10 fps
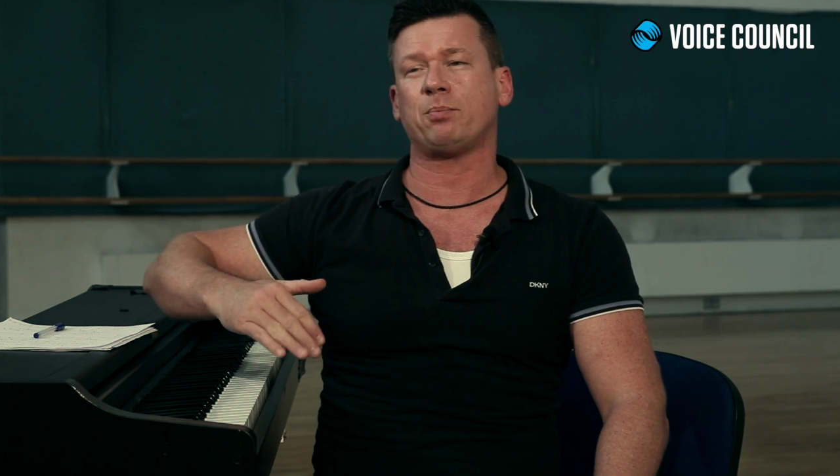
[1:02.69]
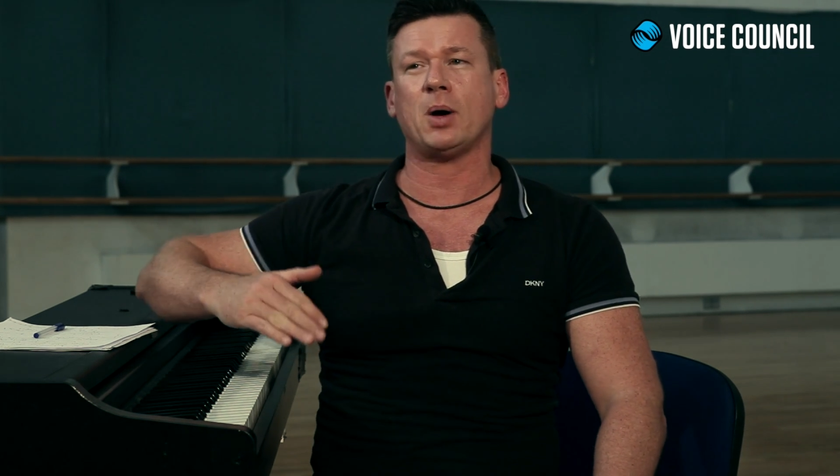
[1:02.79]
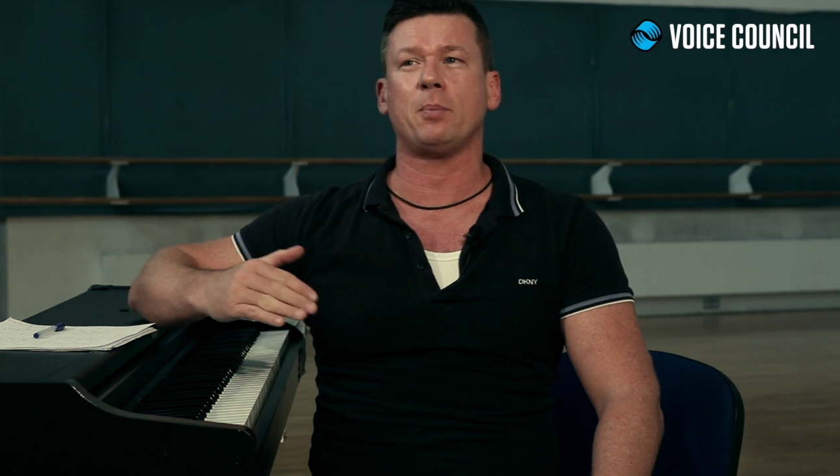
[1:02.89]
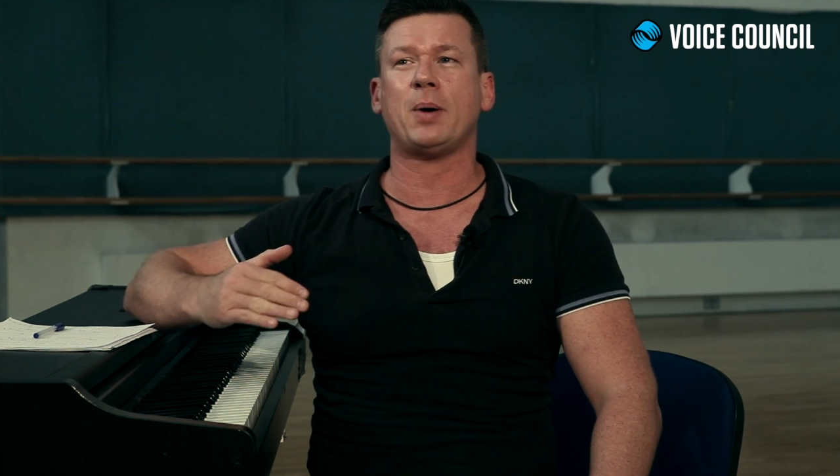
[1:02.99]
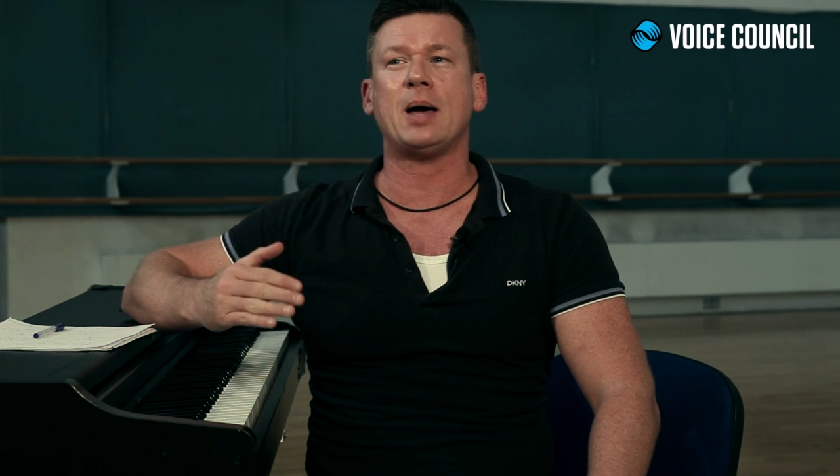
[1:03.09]

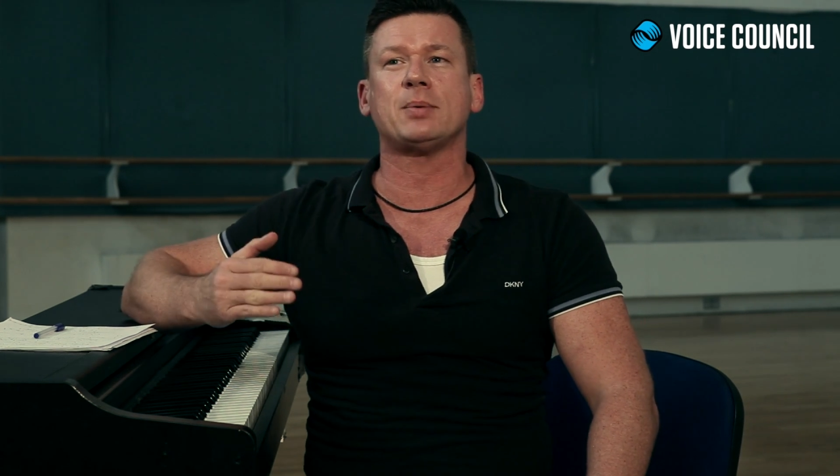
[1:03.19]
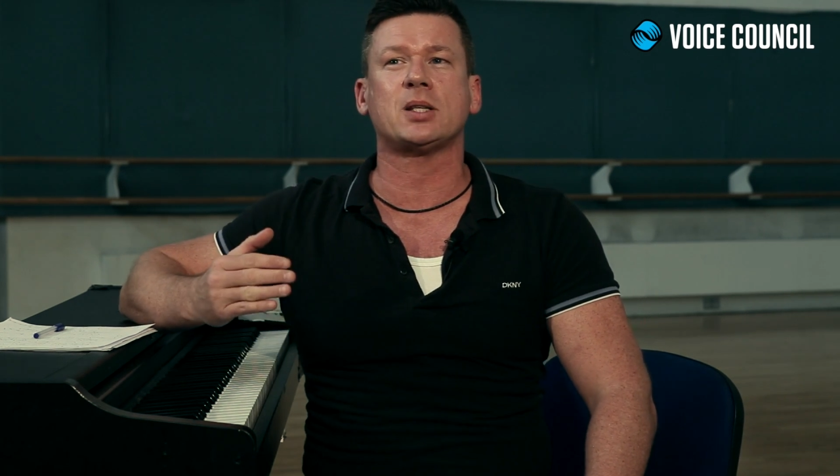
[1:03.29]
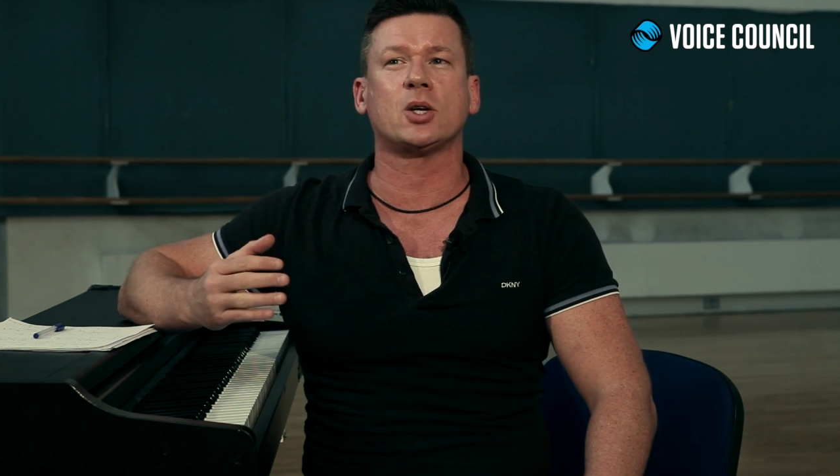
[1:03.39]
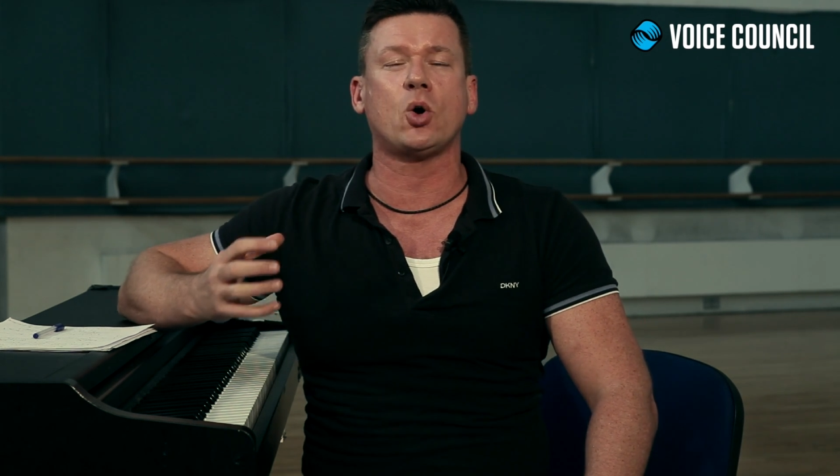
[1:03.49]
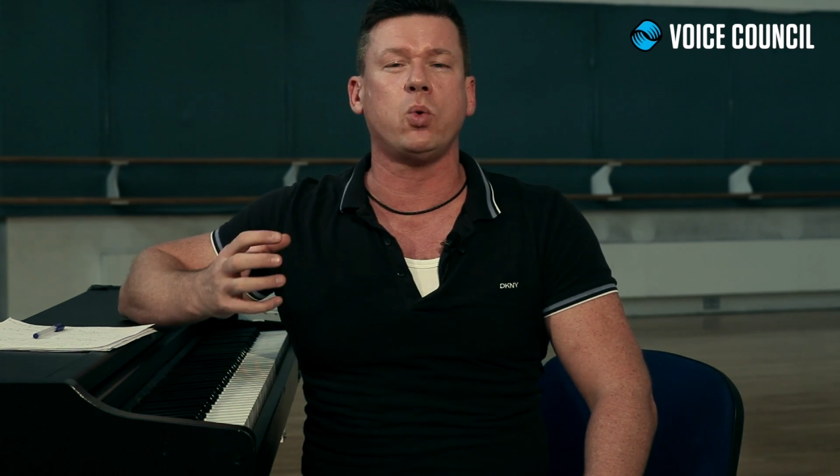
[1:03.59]
But perhaps
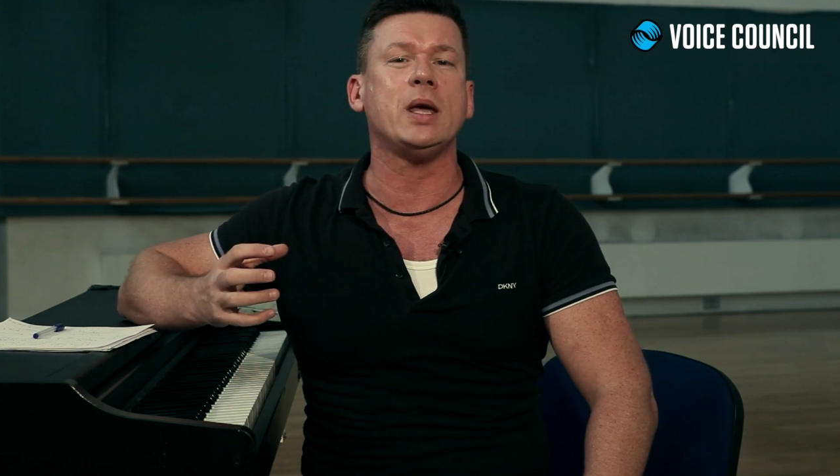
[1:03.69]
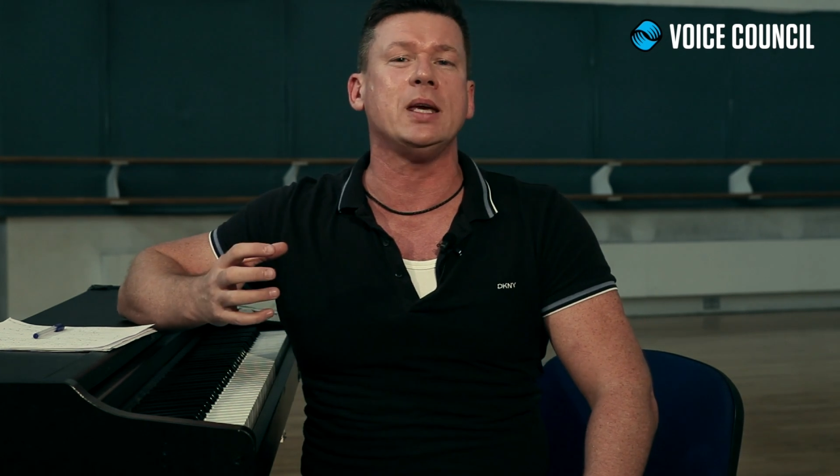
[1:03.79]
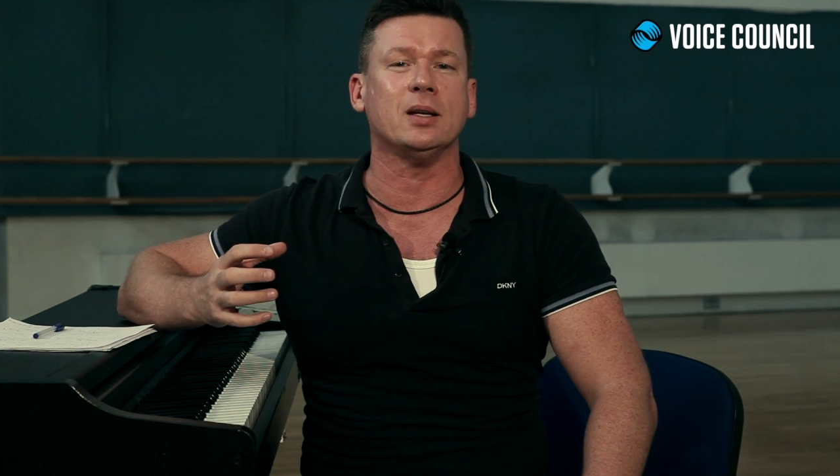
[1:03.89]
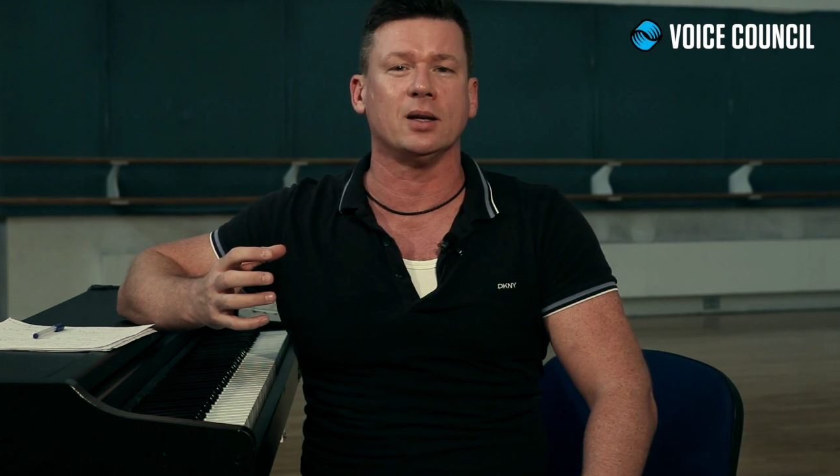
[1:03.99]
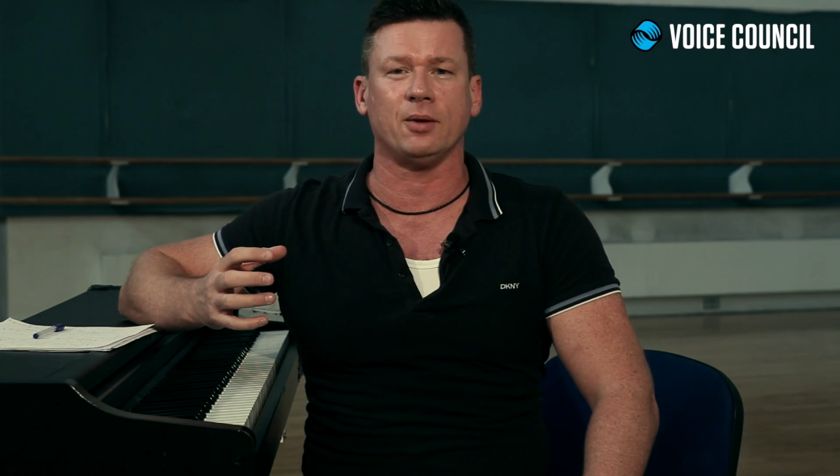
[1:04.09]
the
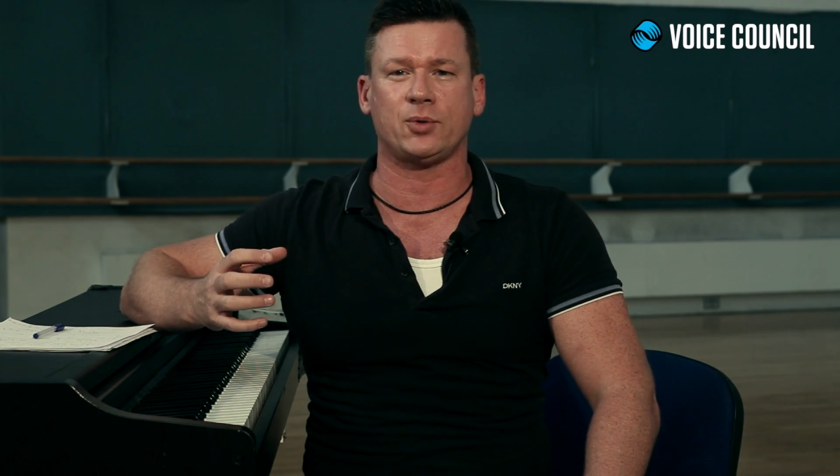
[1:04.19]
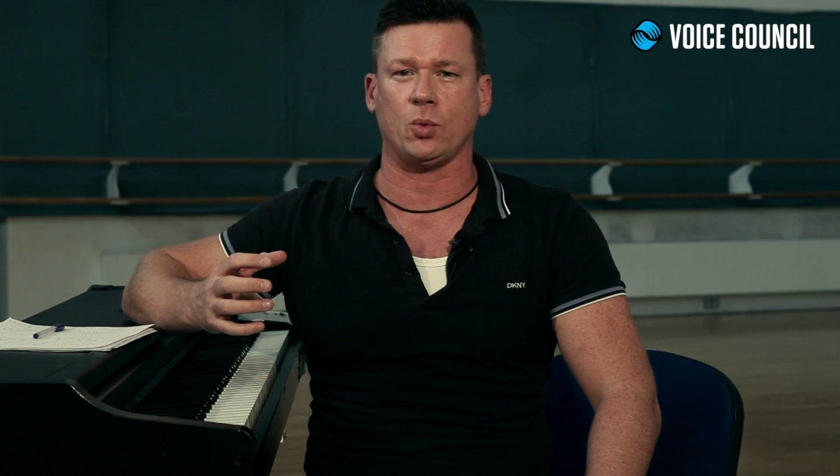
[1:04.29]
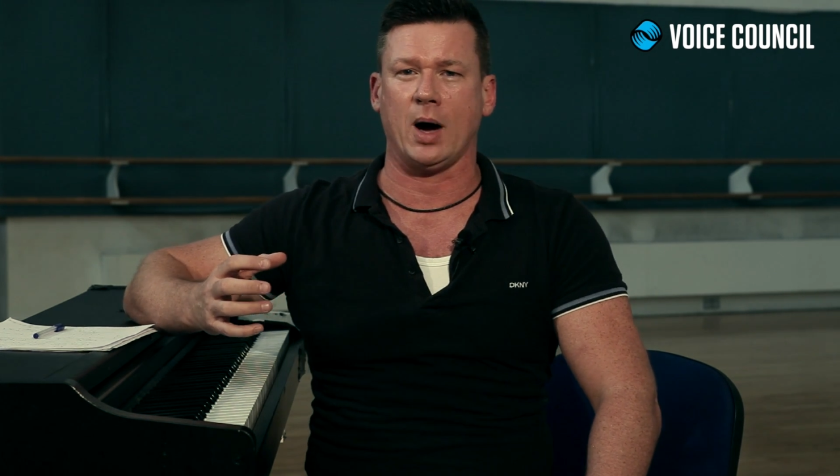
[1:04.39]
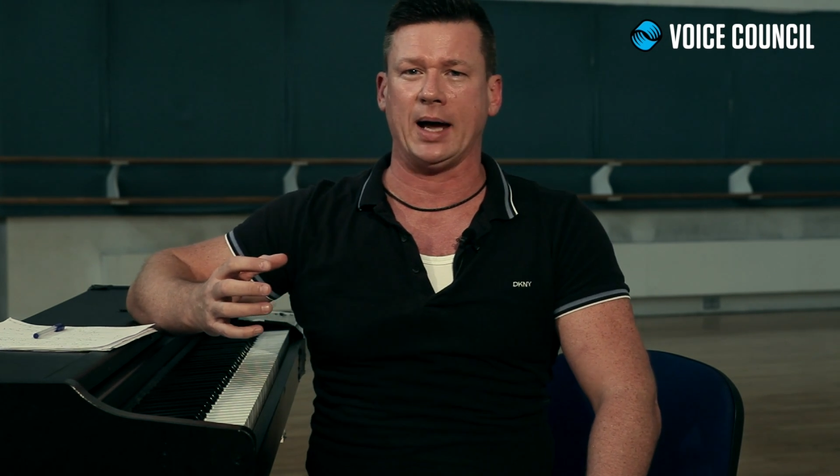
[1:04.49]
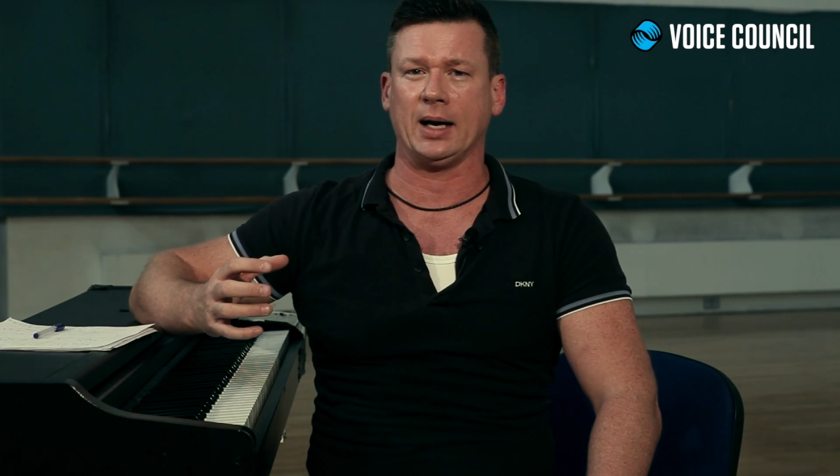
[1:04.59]
queen of
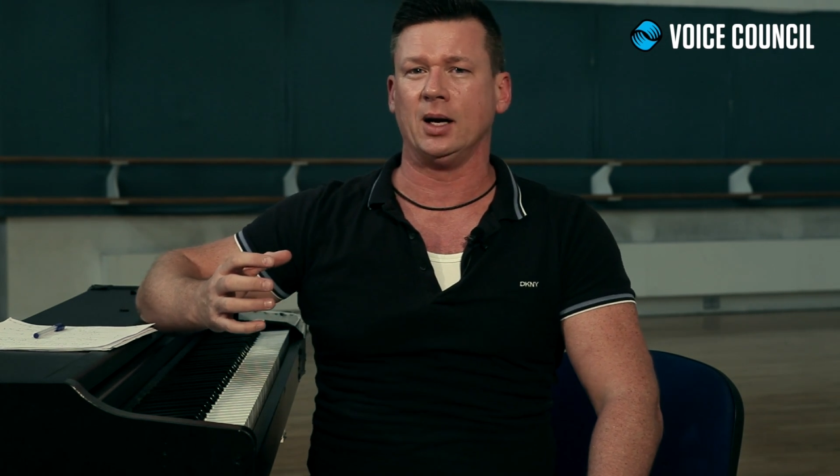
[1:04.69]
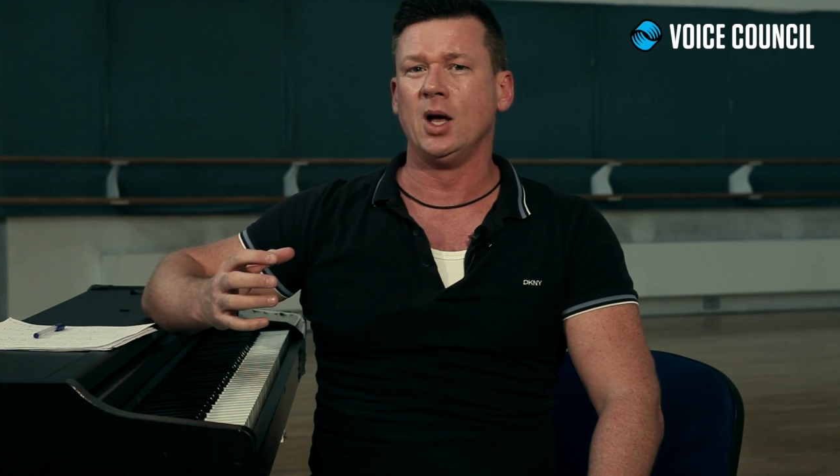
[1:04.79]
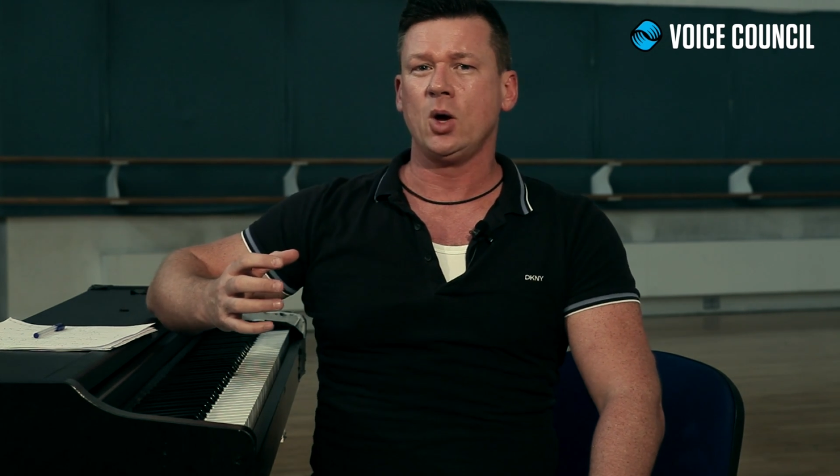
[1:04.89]
twang